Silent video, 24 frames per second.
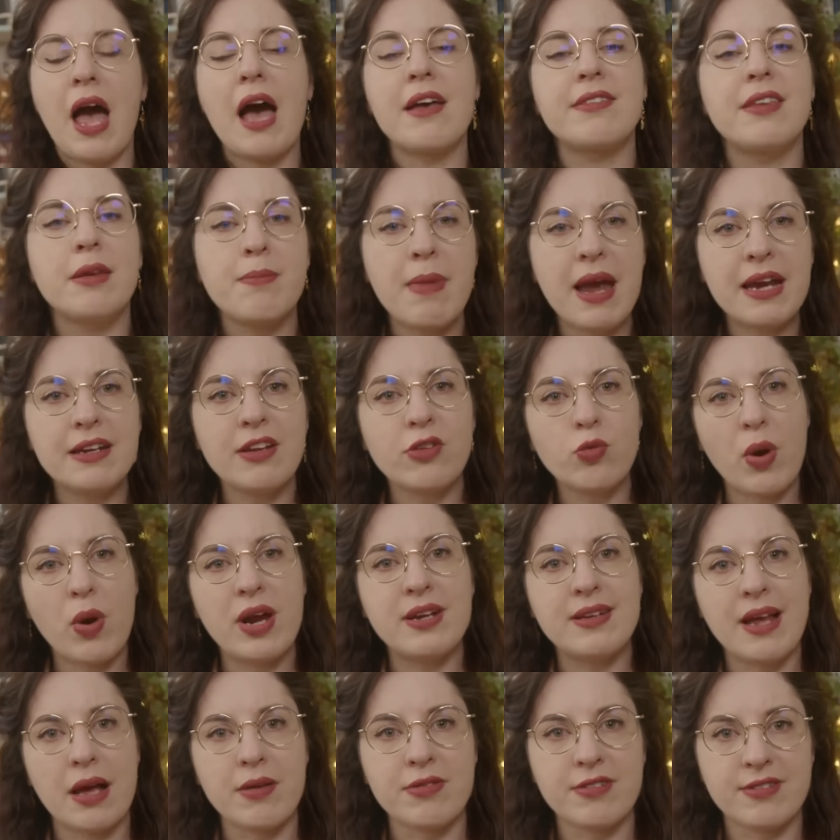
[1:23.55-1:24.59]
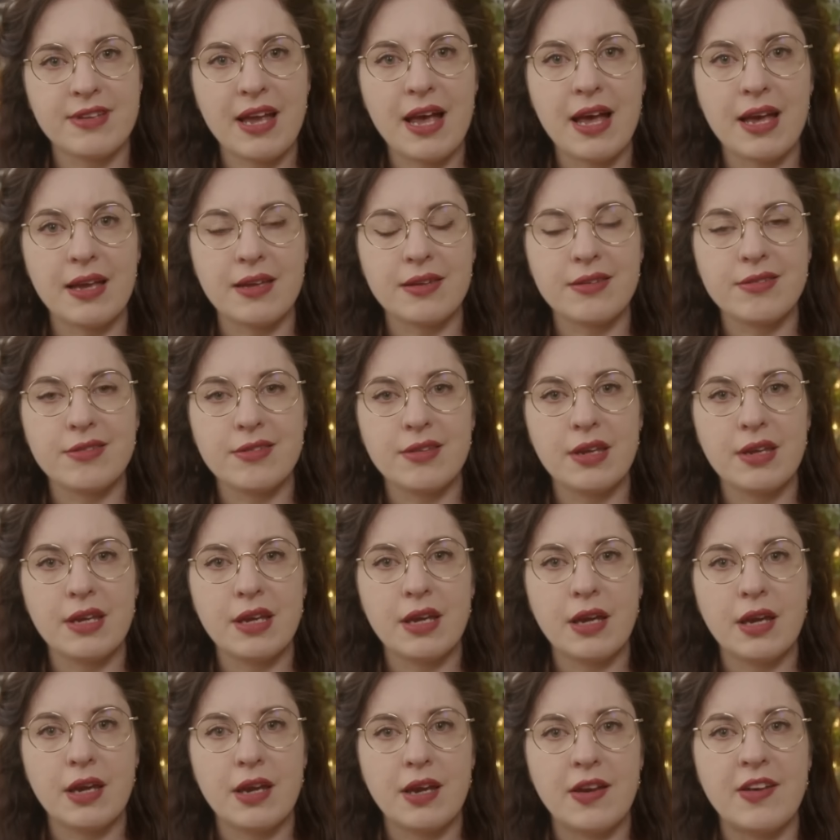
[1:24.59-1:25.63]
As he made his way downstairs,
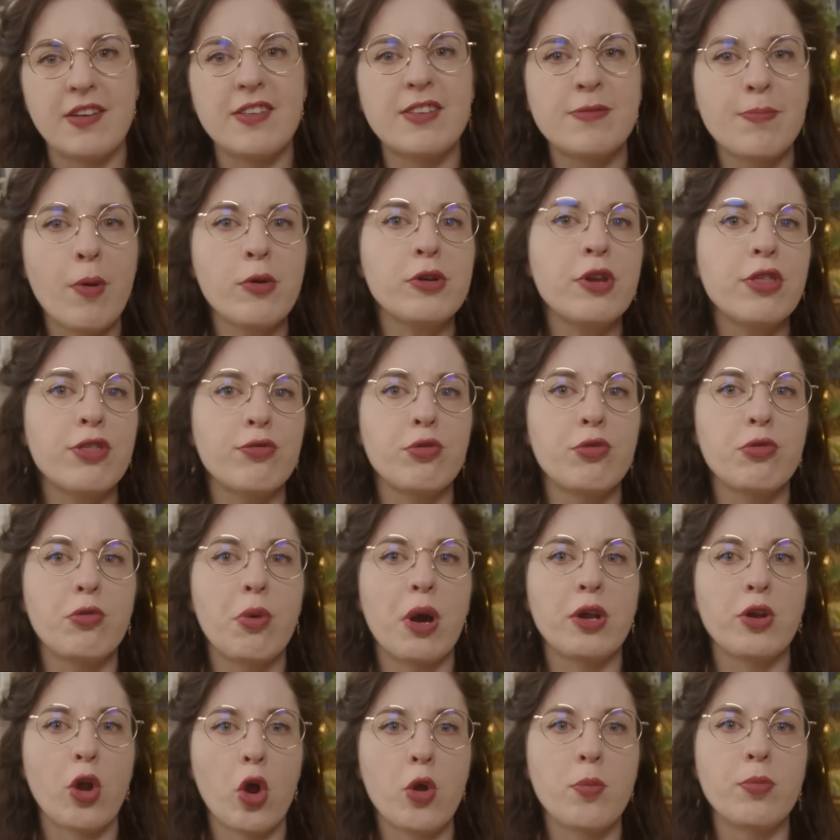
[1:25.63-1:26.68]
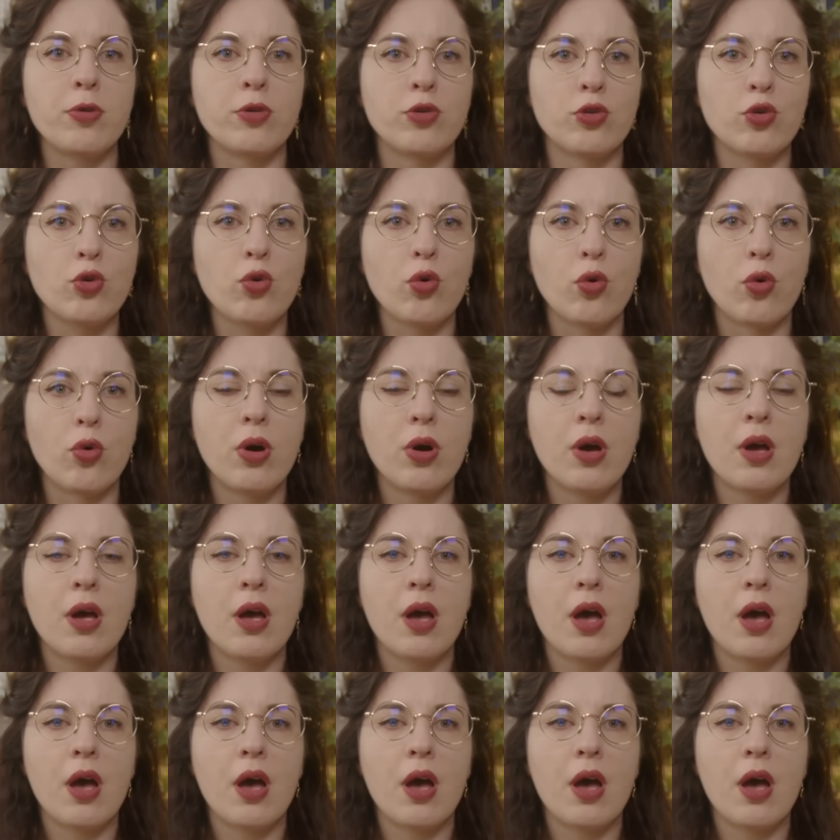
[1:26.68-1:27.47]
he spotted through an open door